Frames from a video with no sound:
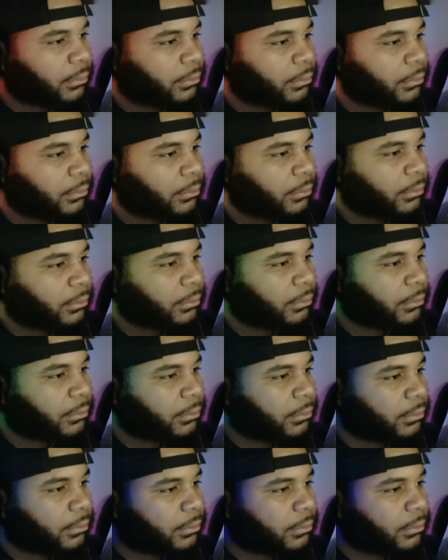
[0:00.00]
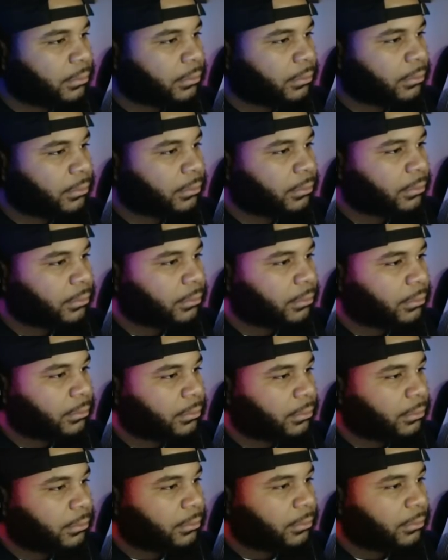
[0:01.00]

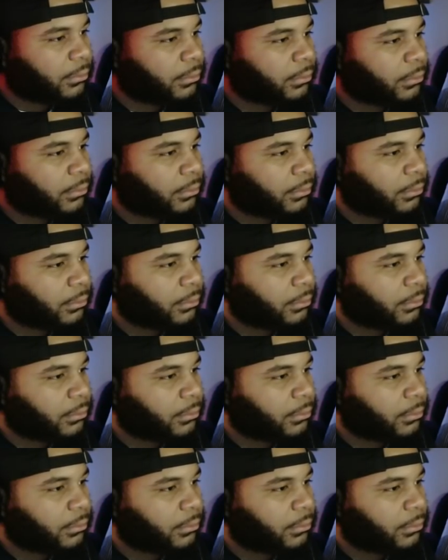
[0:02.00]
No words are spoken by the person on screen.